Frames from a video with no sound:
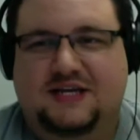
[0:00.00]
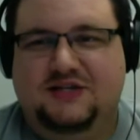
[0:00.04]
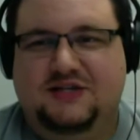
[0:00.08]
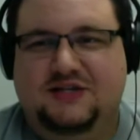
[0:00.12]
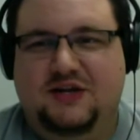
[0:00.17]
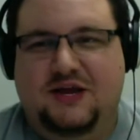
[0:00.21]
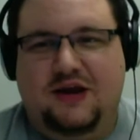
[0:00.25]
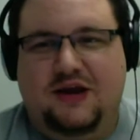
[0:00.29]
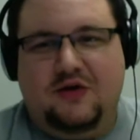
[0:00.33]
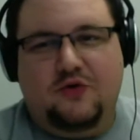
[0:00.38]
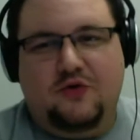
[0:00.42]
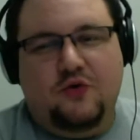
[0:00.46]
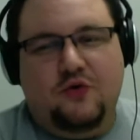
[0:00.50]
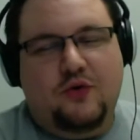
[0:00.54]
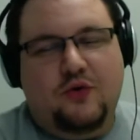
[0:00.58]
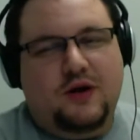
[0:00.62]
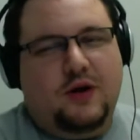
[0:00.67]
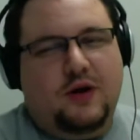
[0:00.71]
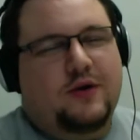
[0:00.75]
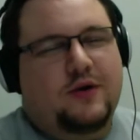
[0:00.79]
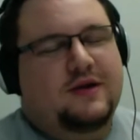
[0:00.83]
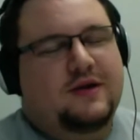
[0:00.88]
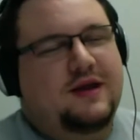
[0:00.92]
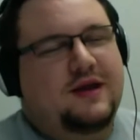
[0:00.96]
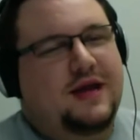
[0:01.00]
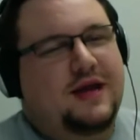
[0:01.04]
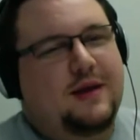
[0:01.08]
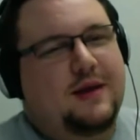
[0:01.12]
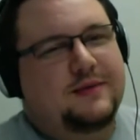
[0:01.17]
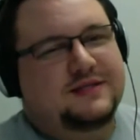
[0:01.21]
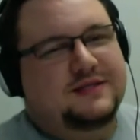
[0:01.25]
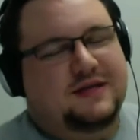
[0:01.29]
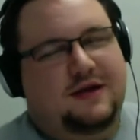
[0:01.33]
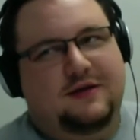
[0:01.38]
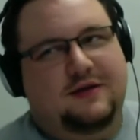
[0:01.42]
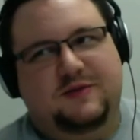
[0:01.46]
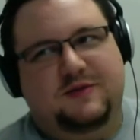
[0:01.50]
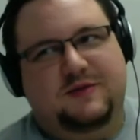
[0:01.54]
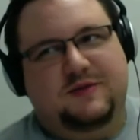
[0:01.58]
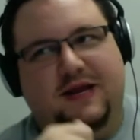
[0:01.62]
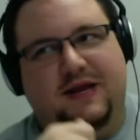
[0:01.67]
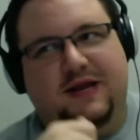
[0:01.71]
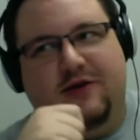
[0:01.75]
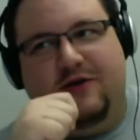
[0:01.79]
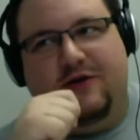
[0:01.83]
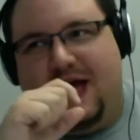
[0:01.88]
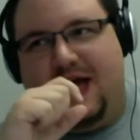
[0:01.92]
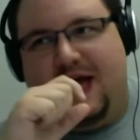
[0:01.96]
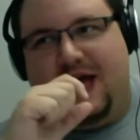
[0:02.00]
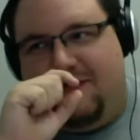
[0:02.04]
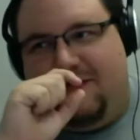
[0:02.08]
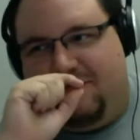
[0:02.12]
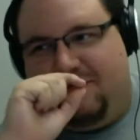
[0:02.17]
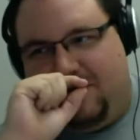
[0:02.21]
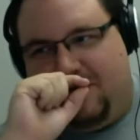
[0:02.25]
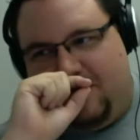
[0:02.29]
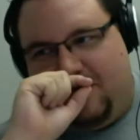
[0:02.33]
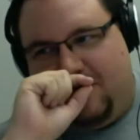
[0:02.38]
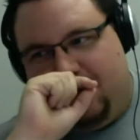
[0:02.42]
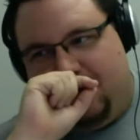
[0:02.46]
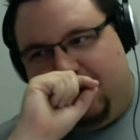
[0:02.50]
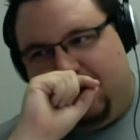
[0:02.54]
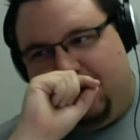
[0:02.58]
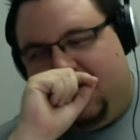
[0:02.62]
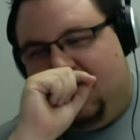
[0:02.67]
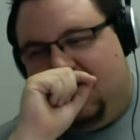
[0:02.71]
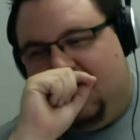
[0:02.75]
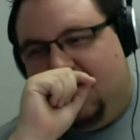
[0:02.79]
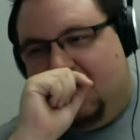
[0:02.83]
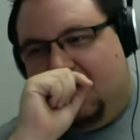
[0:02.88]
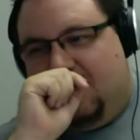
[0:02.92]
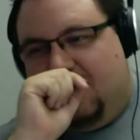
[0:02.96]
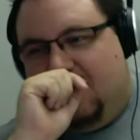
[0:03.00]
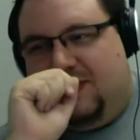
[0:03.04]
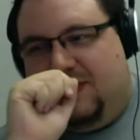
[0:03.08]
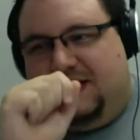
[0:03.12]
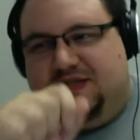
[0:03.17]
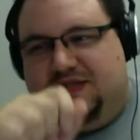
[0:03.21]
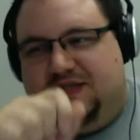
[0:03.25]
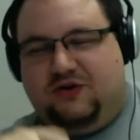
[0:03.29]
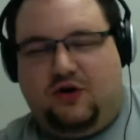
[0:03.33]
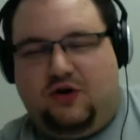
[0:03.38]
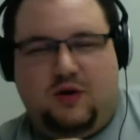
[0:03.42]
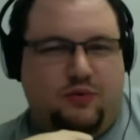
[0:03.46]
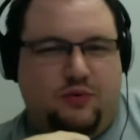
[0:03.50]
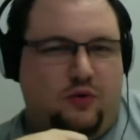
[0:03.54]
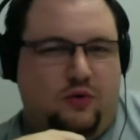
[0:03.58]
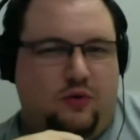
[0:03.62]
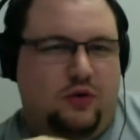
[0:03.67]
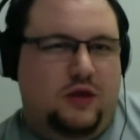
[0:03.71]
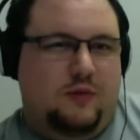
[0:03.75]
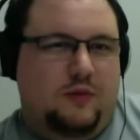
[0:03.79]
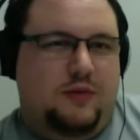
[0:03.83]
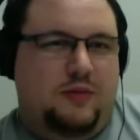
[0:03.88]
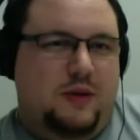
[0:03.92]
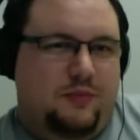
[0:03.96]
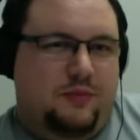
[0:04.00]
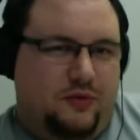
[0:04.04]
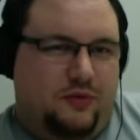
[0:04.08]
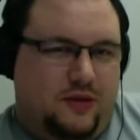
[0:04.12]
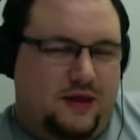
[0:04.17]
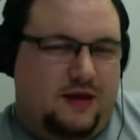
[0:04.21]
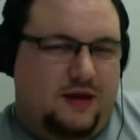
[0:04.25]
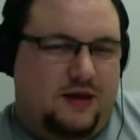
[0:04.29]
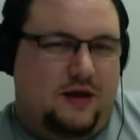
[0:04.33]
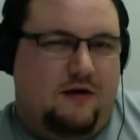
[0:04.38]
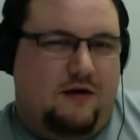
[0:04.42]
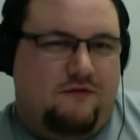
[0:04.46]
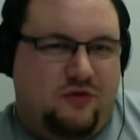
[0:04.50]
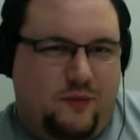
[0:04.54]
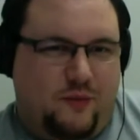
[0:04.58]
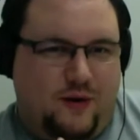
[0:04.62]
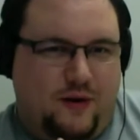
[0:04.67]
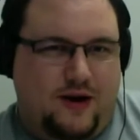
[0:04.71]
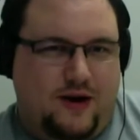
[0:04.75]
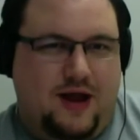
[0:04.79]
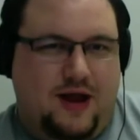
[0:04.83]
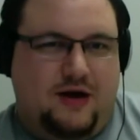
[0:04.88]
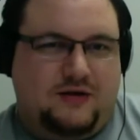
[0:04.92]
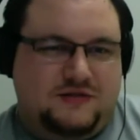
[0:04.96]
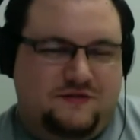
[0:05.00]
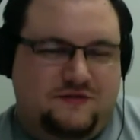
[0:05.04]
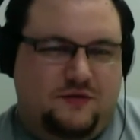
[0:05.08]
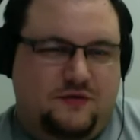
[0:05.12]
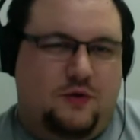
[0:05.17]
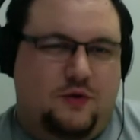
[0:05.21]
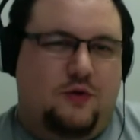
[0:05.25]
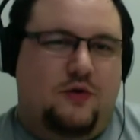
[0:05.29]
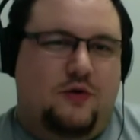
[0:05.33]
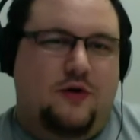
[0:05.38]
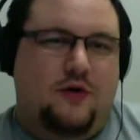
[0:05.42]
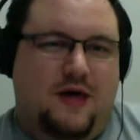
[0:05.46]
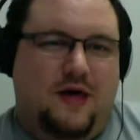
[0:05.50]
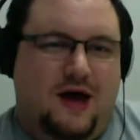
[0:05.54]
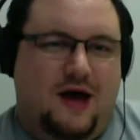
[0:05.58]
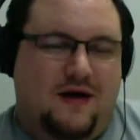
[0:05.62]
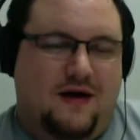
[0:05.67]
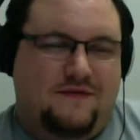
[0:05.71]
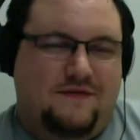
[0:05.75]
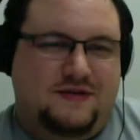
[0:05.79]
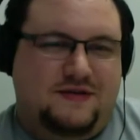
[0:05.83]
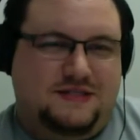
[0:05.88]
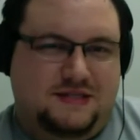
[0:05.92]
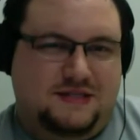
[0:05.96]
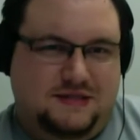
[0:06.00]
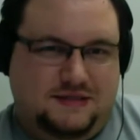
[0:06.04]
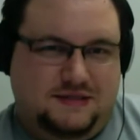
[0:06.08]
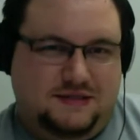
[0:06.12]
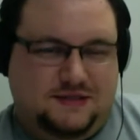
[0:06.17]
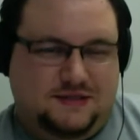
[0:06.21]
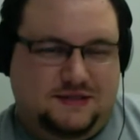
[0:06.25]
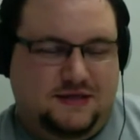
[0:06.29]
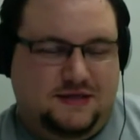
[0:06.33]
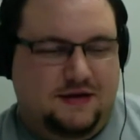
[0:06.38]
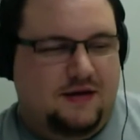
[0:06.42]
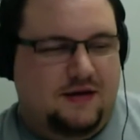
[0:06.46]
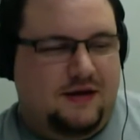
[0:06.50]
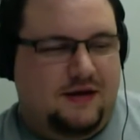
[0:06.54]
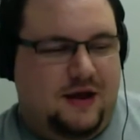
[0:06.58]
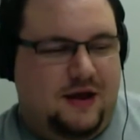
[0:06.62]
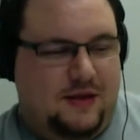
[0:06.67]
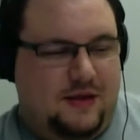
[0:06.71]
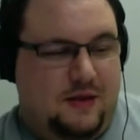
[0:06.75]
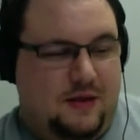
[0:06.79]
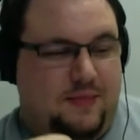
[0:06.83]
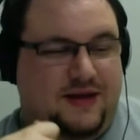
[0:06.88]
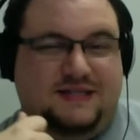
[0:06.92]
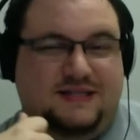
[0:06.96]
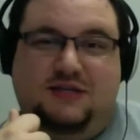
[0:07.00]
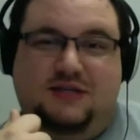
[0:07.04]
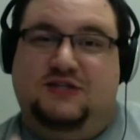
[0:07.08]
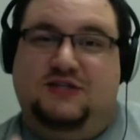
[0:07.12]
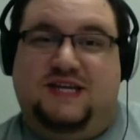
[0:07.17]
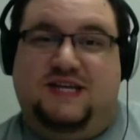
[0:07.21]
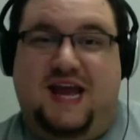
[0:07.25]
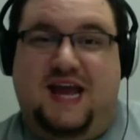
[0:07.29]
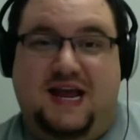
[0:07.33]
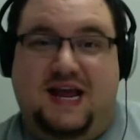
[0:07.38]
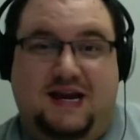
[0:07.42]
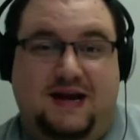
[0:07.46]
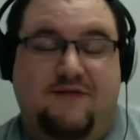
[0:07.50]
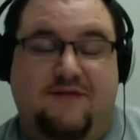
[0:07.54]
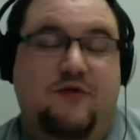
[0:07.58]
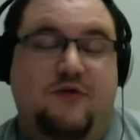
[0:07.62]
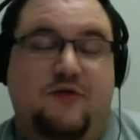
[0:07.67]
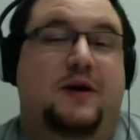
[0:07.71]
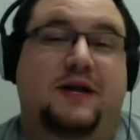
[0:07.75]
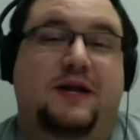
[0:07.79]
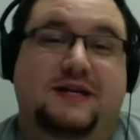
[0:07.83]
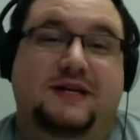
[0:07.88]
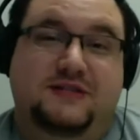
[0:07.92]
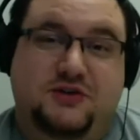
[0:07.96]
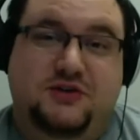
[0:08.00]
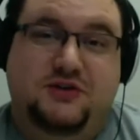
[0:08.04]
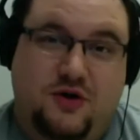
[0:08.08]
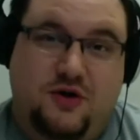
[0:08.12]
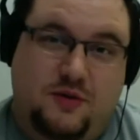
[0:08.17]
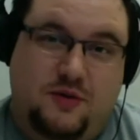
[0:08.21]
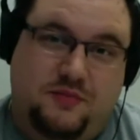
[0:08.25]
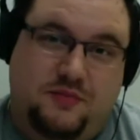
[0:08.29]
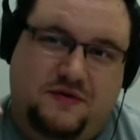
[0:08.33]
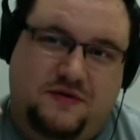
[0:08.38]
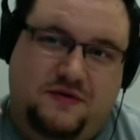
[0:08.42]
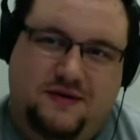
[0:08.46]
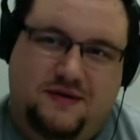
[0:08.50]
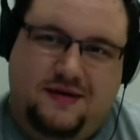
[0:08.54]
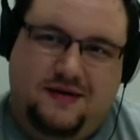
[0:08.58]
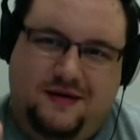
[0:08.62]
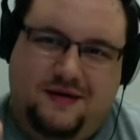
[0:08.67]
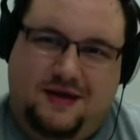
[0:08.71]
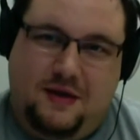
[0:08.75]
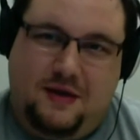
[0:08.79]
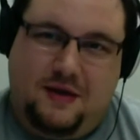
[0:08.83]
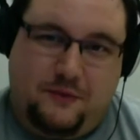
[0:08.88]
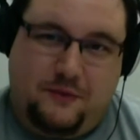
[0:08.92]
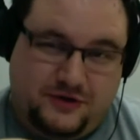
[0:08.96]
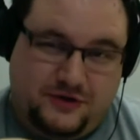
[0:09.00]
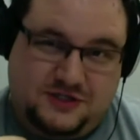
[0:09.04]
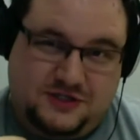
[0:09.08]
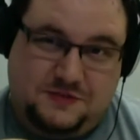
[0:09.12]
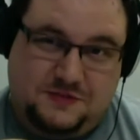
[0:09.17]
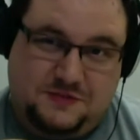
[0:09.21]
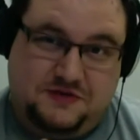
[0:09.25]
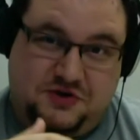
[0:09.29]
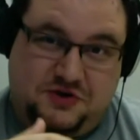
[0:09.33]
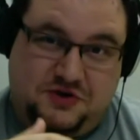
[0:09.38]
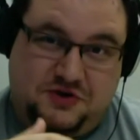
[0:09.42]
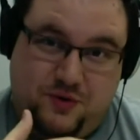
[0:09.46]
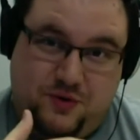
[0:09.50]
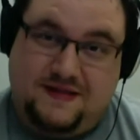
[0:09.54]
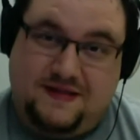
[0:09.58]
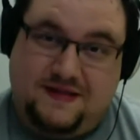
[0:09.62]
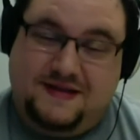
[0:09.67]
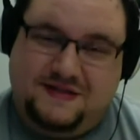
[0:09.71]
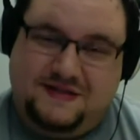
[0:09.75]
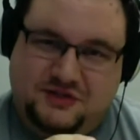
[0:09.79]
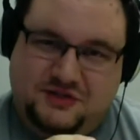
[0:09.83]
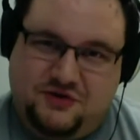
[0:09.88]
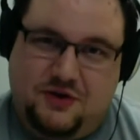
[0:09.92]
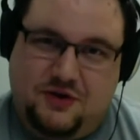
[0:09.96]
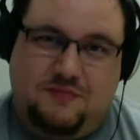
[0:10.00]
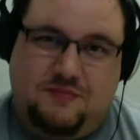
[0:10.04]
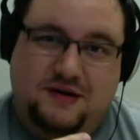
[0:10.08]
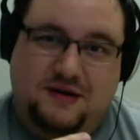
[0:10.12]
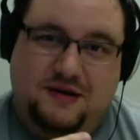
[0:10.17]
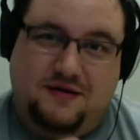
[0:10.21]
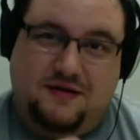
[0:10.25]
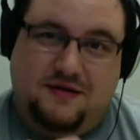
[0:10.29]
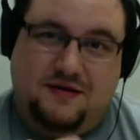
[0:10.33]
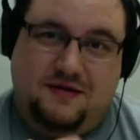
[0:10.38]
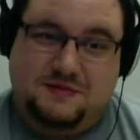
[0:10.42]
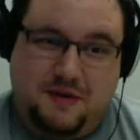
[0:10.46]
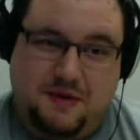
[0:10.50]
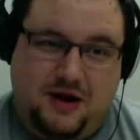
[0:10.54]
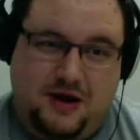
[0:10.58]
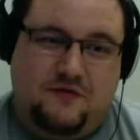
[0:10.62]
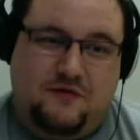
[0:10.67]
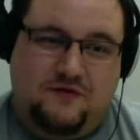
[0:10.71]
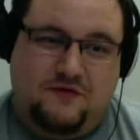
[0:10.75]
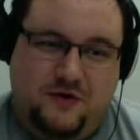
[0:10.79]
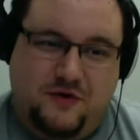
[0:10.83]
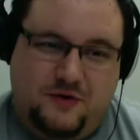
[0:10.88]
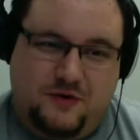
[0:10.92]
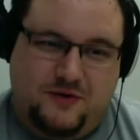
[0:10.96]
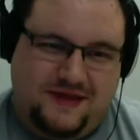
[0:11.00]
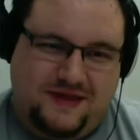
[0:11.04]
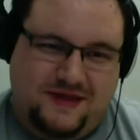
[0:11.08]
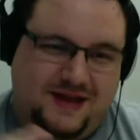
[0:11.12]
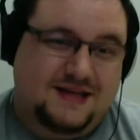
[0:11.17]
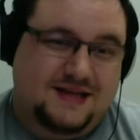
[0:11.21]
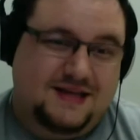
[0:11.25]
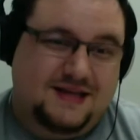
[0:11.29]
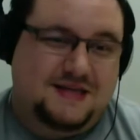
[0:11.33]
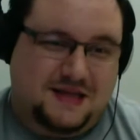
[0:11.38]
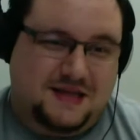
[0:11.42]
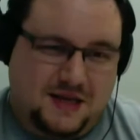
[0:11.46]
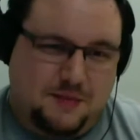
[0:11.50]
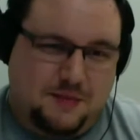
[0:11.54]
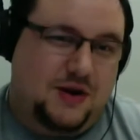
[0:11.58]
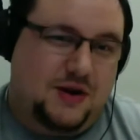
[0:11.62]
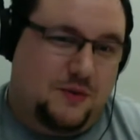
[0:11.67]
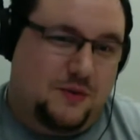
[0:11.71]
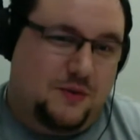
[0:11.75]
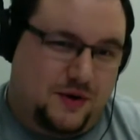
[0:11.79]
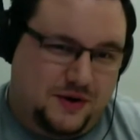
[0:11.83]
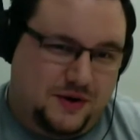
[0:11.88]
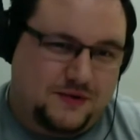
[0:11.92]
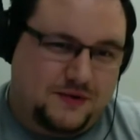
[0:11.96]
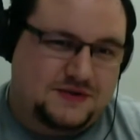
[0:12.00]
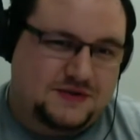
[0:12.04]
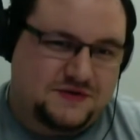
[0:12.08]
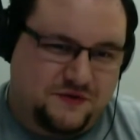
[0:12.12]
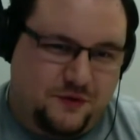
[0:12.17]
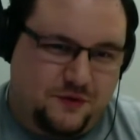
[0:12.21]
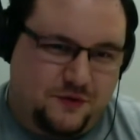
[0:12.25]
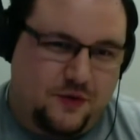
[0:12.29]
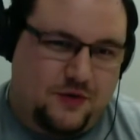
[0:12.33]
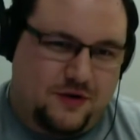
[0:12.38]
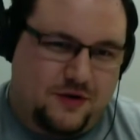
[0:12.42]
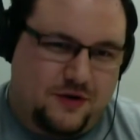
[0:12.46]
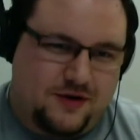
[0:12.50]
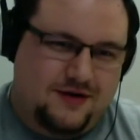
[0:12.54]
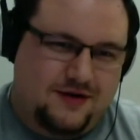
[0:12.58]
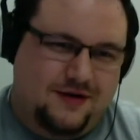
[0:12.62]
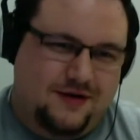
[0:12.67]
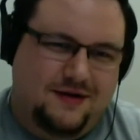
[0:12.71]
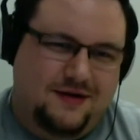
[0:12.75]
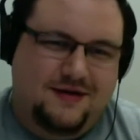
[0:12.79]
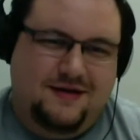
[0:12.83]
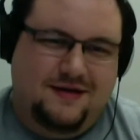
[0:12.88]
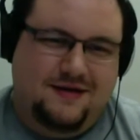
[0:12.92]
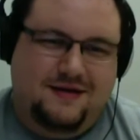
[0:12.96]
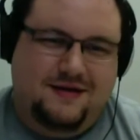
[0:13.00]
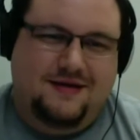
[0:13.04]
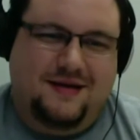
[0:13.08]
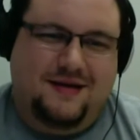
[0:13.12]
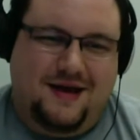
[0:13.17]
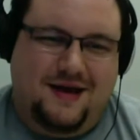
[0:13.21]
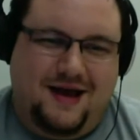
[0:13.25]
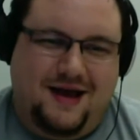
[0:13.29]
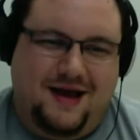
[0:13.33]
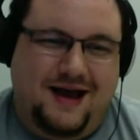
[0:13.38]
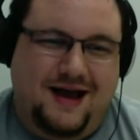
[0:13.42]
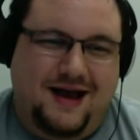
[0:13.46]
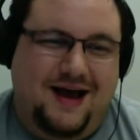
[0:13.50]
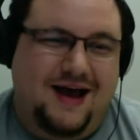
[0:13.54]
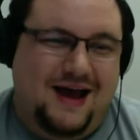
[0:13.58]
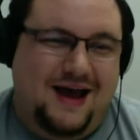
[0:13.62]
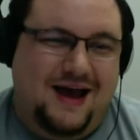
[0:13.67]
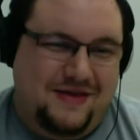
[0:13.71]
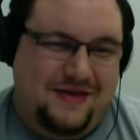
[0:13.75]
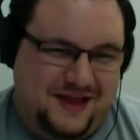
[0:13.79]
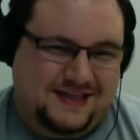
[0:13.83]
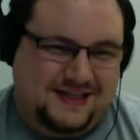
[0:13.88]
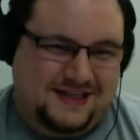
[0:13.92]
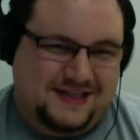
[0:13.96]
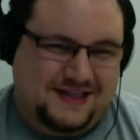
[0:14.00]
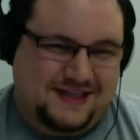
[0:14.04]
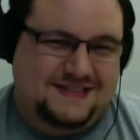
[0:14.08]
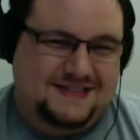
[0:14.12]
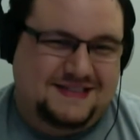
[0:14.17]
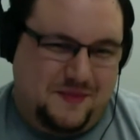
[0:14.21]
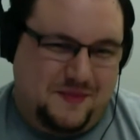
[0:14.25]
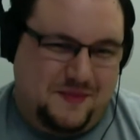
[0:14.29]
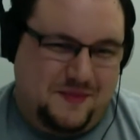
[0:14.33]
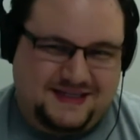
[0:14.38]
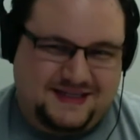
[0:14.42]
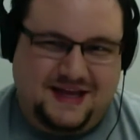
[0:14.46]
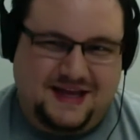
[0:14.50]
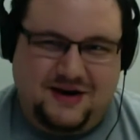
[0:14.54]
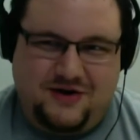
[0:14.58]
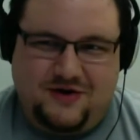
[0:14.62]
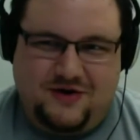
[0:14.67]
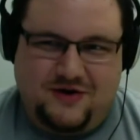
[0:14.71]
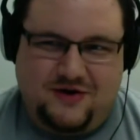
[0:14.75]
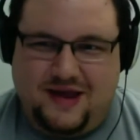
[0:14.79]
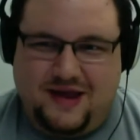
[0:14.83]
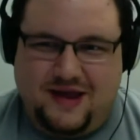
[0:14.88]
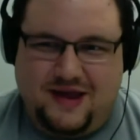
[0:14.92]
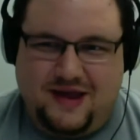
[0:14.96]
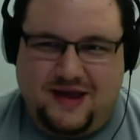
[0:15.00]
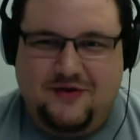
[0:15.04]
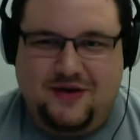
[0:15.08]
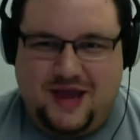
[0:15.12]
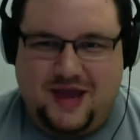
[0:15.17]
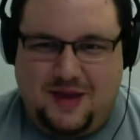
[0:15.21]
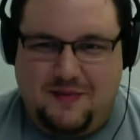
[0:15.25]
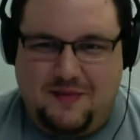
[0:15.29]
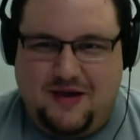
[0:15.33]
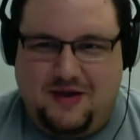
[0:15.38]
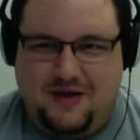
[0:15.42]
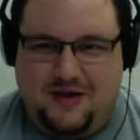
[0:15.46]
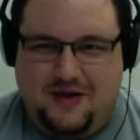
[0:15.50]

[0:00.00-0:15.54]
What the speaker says: kind of cool when I worked at Amazon. It was about a year and a half ago. They started pulling people in off the warehouse floor in the offices, and they basically just handed everybody a script. And we were just supposed to read the script into this microphone, and they didn't tell anybody what it was for. And then several months later, Echo came out, and we